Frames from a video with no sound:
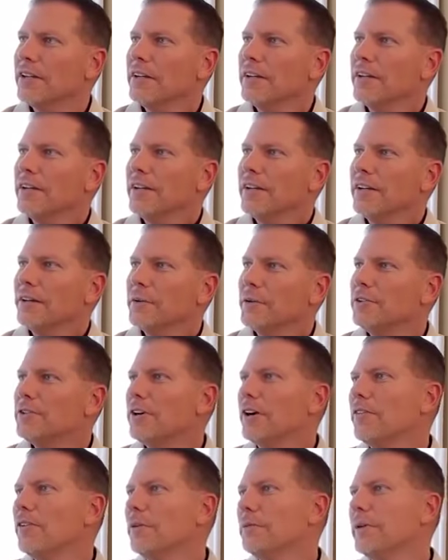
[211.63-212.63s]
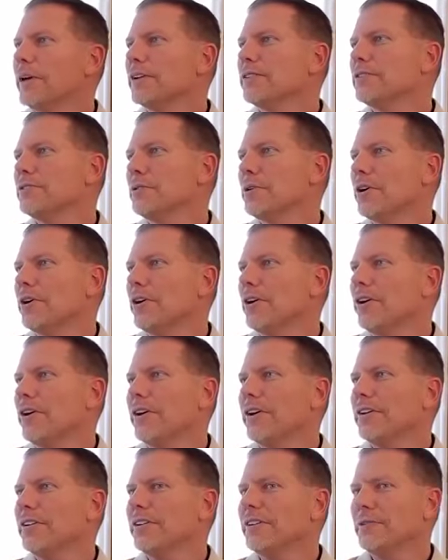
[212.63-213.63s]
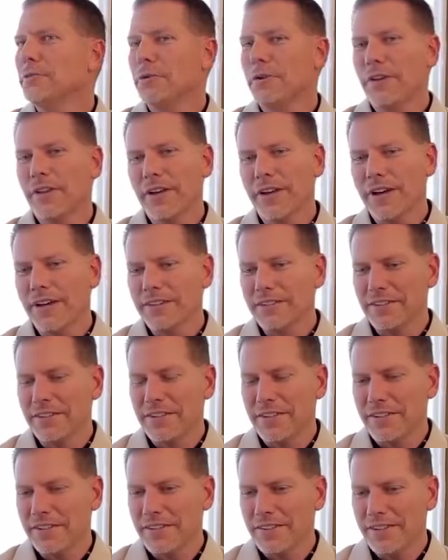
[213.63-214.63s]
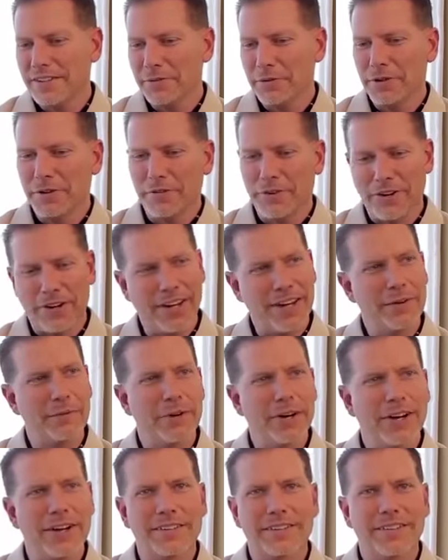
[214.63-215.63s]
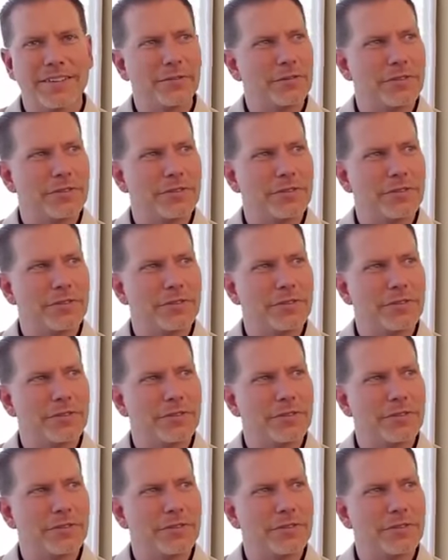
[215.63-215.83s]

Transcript: Oh, very good. We yeah. drove up next to a car, and one of the guys, and one of our camera guys,